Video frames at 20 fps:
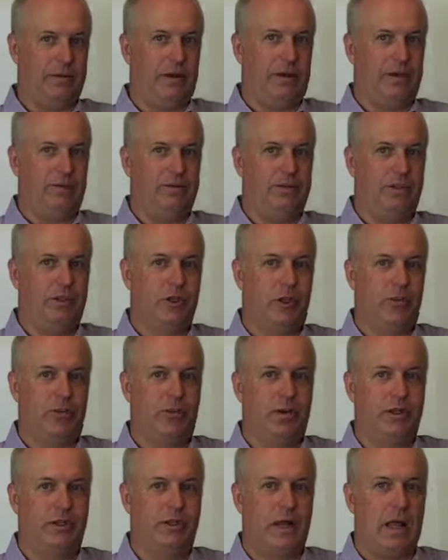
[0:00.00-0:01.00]
a, uh, still a
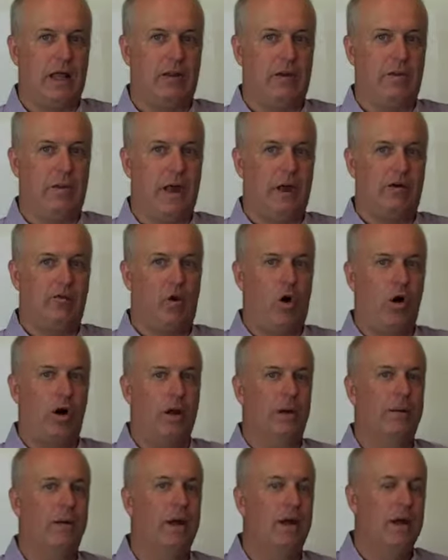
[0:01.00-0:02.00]
pretty solid amount of
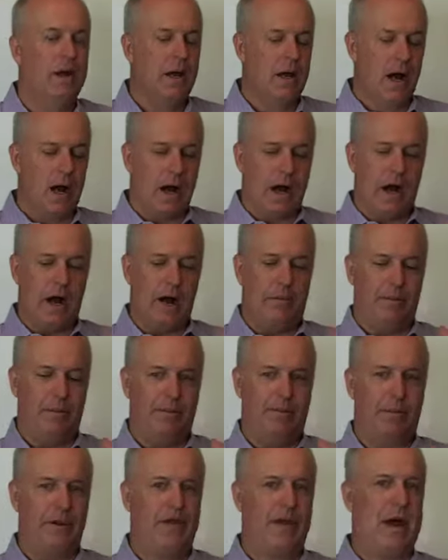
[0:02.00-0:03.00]
volume.
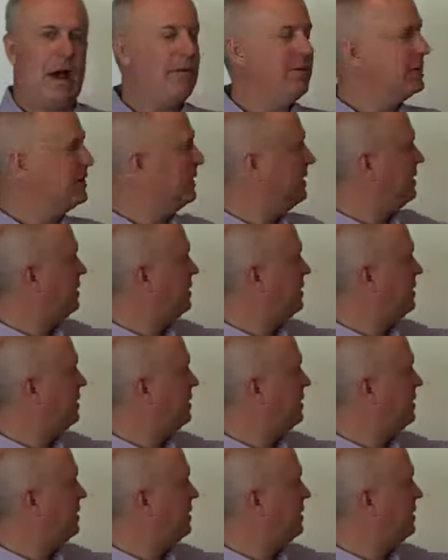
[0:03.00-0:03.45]
Um, but that was the